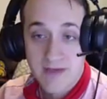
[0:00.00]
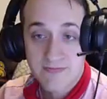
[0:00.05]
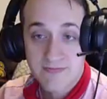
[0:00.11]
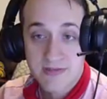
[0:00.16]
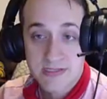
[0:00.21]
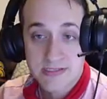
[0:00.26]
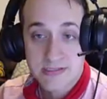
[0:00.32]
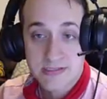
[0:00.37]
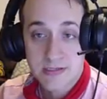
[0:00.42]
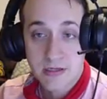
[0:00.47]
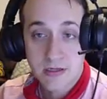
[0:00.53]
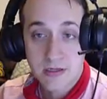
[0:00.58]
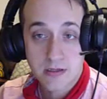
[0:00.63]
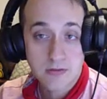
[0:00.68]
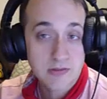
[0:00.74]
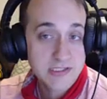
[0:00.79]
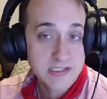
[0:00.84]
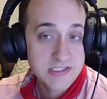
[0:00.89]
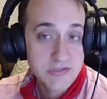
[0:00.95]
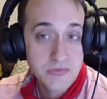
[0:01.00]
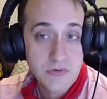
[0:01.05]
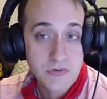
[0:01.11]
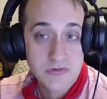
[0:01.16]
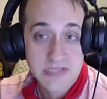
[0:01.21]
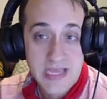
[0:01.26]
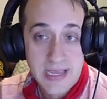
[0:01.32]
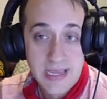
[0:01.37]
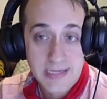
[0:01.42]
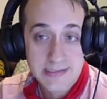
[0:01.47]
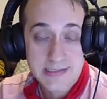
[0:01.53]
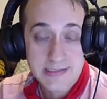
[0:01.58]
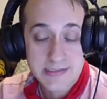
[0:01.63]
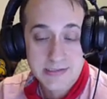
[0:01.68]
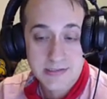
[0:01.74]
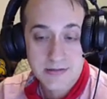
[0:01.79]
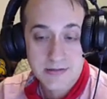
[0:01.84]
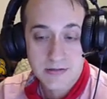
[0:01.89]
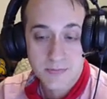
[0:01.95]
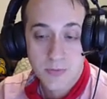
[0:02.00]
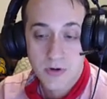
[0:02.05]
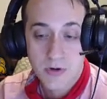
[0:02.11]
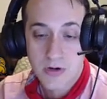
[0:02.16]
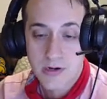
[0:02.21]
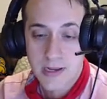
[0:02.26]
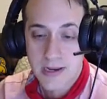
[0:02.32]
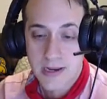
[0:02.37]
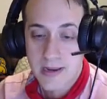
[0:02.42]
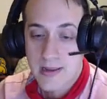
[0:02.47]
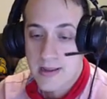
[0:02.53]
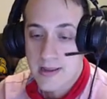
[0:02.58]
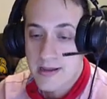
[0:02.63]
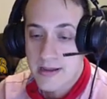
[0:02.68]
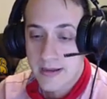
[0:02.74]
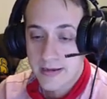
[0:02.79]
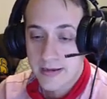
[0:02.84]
you have this. Let's throw tax into the party,